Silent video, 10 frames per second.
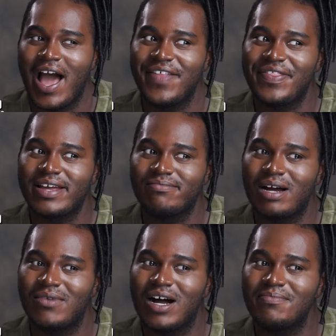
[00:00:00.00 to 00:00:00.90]
I think
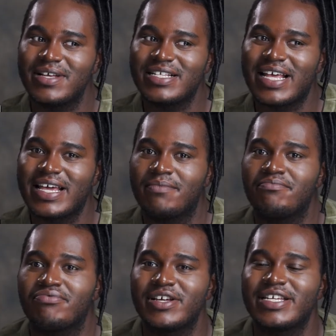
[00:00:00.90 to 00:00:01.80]
my mom is a
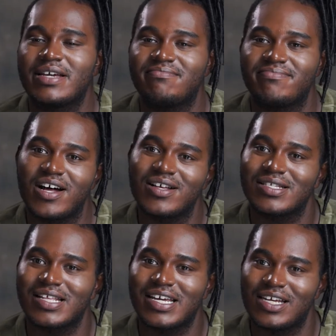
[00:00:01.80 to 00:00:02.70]
brilliant boss
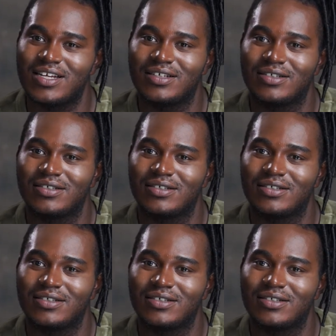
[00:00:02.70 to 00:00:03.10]
lady.